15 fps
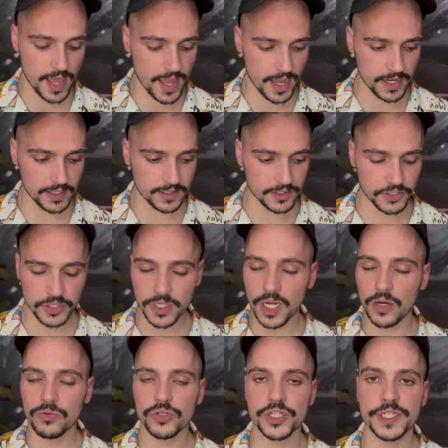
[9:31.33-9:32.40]
And, you
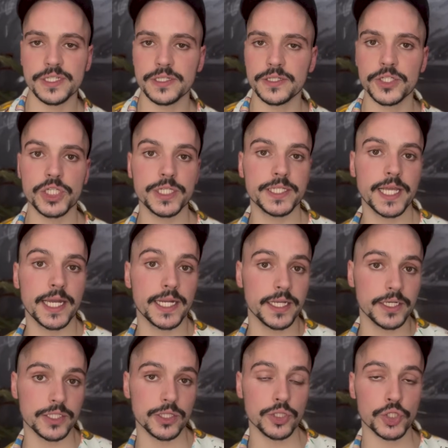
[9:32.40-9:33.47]
know, she's getting
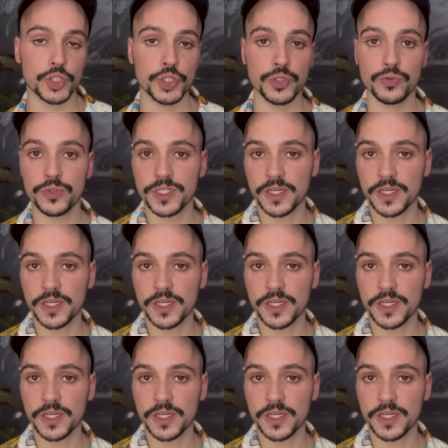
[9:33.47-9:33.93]
into the shoot,